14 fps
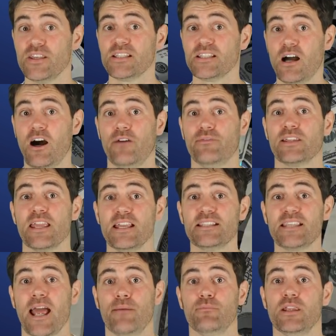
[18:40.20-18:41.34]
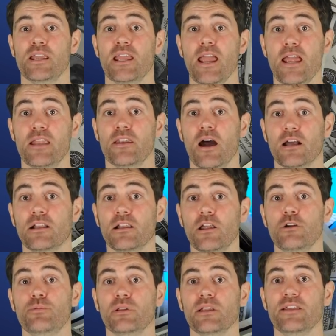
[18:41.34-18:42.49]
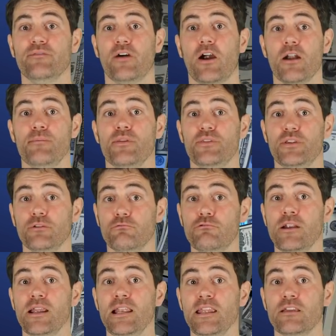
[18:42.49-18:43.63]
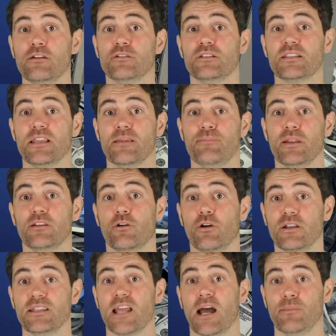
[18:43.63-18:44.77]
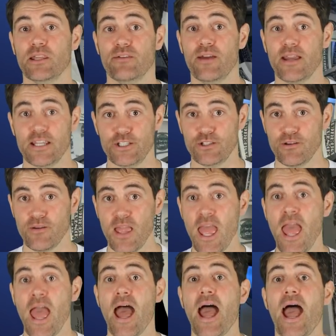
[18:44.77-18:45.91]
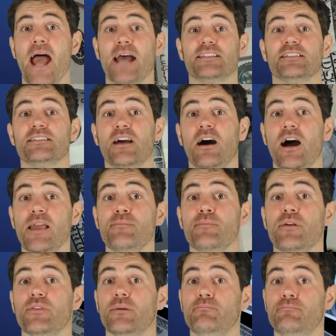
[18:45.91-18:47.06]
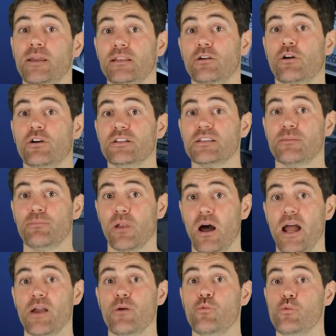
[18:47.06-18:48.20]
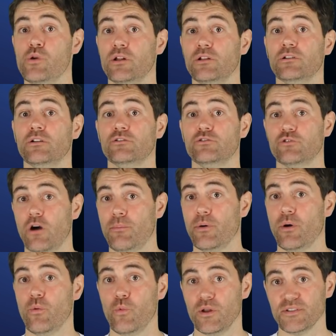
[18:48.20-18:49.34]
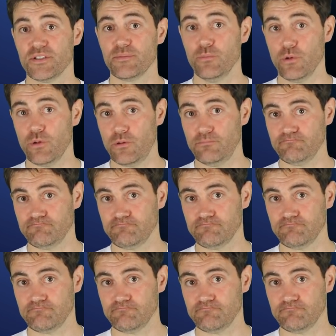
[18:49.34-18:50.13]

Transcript: this halving is happening in a global environment that really could see Bitcoin coming of age, at a time that Bitcoin supply will drop once more.